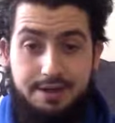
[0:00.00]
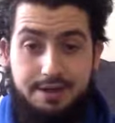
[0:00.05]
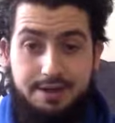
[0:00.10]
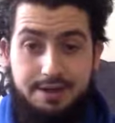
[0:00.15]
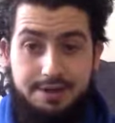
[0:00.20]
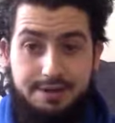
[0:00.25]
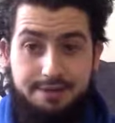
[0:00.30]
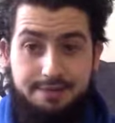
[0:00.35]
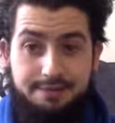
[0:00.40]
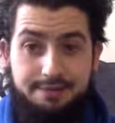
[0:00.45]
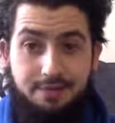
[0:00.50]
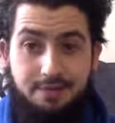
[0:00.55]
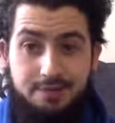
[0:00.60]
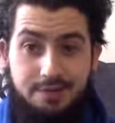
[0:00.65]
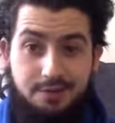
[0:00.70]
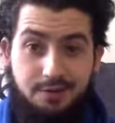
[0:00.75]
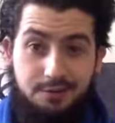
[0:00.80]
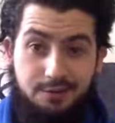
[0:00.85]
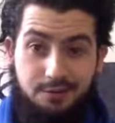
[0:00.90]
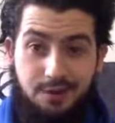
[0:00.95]

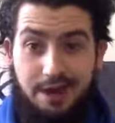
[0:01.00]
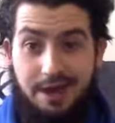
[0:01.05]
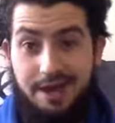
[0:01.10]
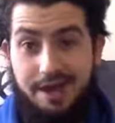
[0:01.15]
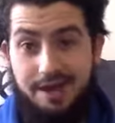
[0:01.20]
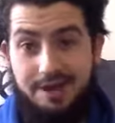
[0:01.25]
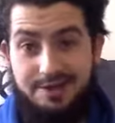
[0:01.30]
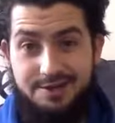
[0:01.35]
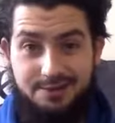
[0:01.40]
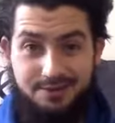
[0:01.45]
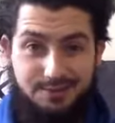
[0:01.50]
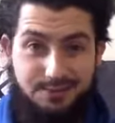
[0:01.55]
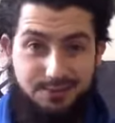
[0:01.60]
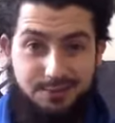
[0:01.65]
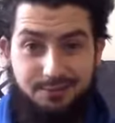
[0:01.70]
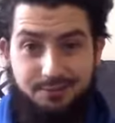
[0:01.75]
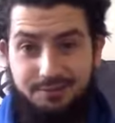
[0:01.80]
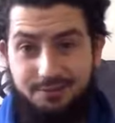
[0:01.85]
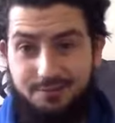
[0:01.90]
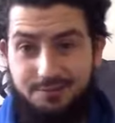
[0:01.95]
Obviously got to an age, I was
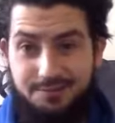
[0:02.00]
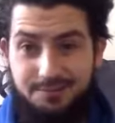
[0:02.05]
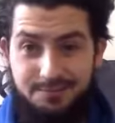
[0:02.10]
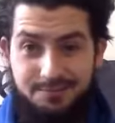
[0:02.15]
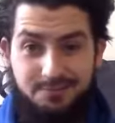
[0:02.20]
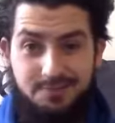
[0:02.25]
sort of